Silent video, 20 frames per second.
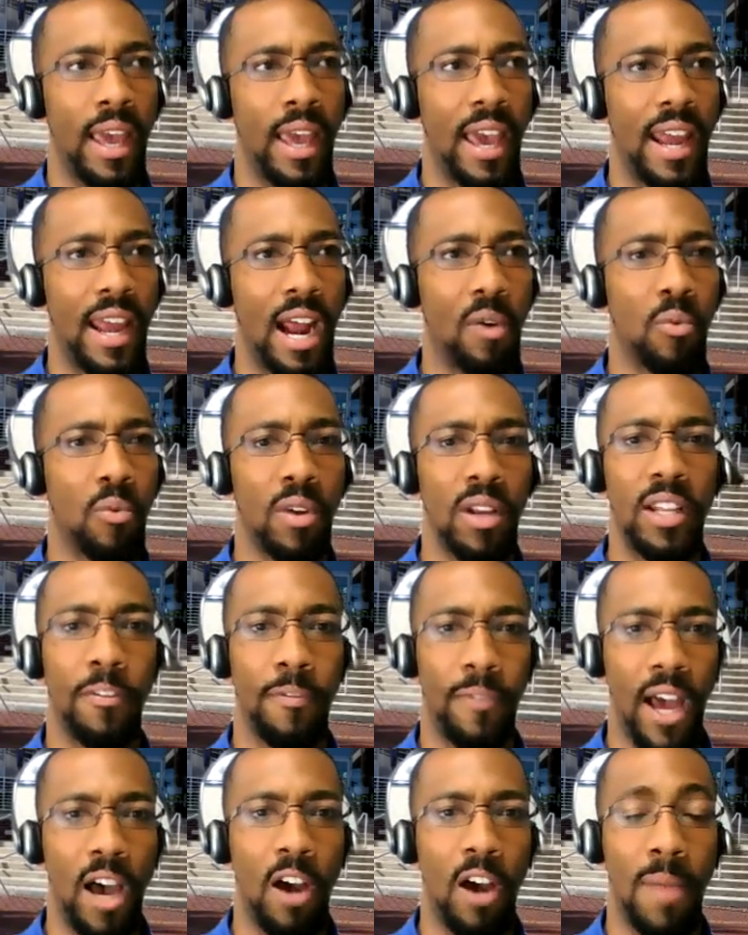And I really
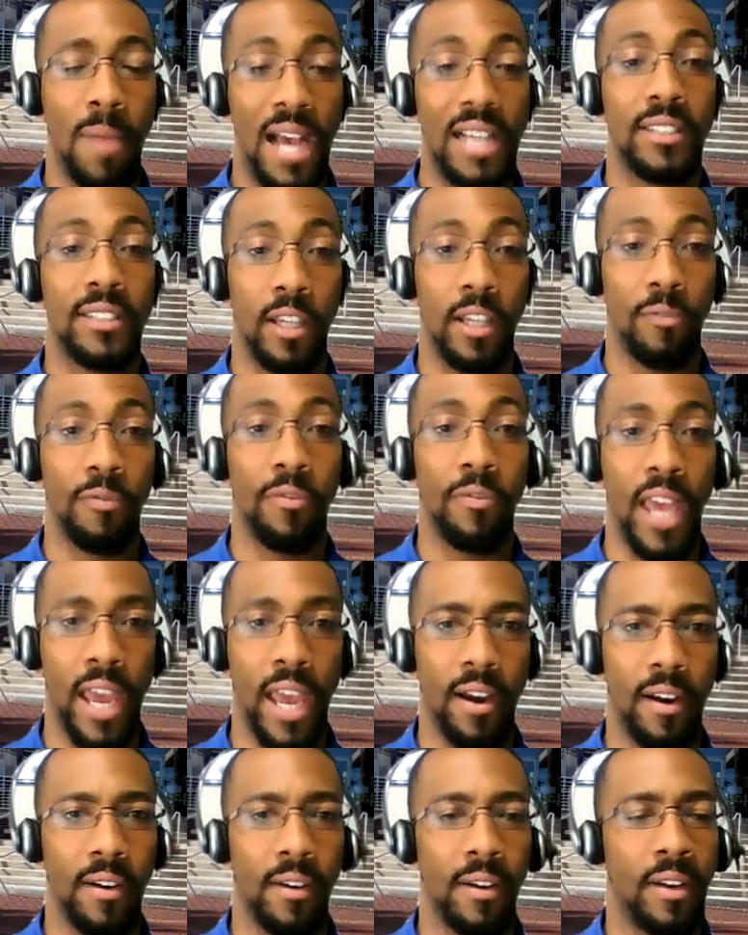found myself
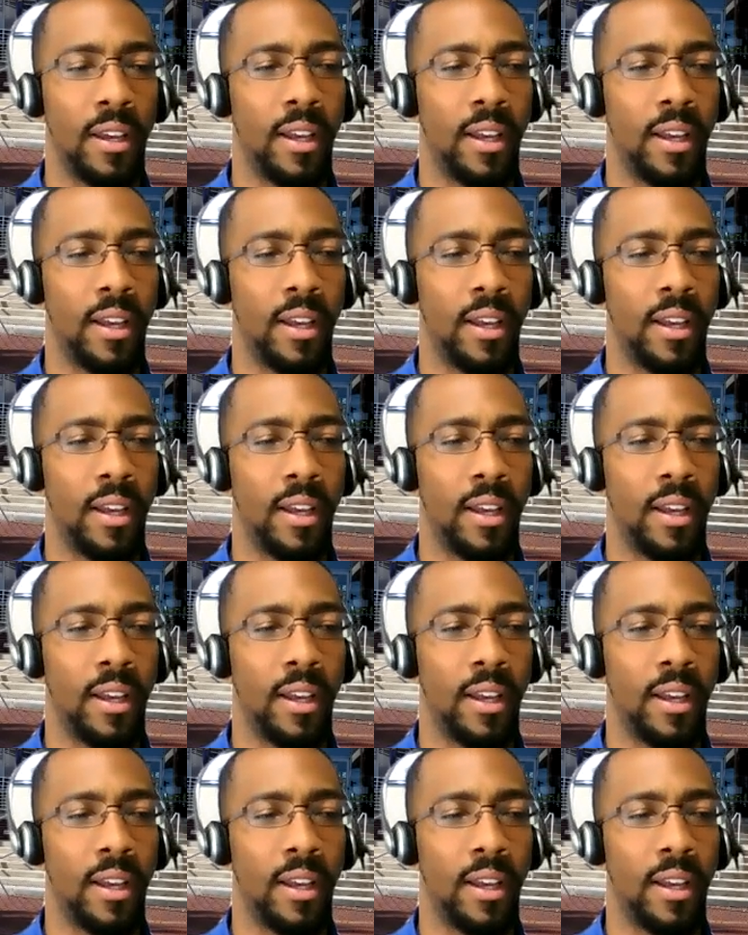there.